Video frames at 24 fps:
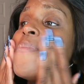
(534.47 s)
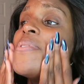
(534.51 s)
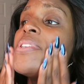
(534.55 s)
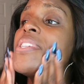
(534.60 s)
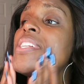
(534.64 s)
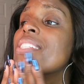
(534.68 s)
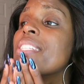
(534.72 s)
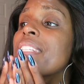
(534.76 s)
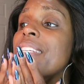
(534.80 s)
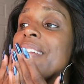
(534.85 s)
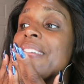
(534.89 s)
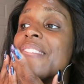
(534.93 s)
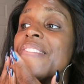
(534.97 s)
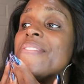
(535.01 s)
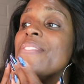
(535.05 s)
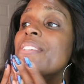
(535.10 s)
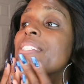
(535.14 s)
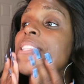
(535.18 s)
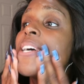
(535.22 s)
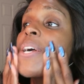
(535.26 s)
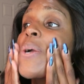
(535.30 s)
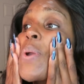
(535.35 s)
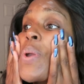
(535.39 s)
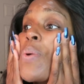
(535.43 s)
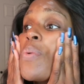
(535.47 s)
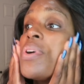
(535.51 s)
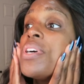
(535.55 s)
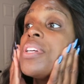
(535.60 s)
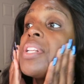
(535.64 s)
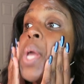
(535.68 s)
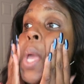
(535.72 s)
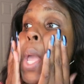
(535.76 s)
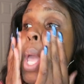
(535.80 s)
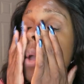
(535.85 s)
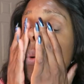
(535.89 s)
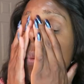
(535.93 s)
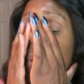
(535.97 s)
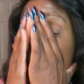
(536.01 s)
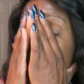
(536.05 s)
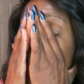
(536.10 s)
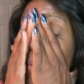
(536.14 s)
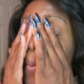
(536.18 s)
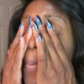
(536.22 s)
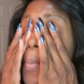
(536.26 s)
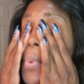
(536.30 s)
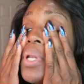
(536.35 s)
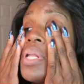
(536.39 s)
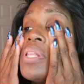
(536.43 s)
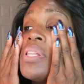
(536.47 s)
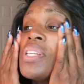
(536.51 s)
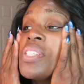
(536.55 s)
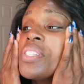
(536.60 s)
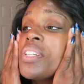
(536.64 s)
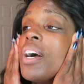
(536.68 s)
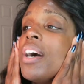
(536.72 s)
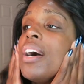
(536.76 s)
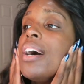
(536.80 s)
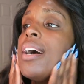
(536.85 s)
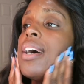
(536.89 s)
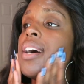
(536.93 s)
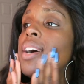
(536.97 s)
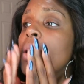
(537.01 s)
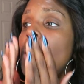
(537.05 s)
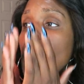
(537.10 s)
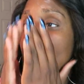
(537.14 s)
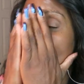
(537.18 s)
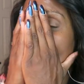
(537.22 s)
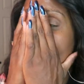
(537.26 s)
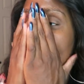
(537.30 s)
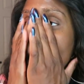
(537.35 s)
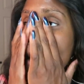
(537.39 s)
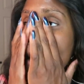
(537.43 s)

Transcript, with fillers: we're just gonna do it like we would if we were putting this on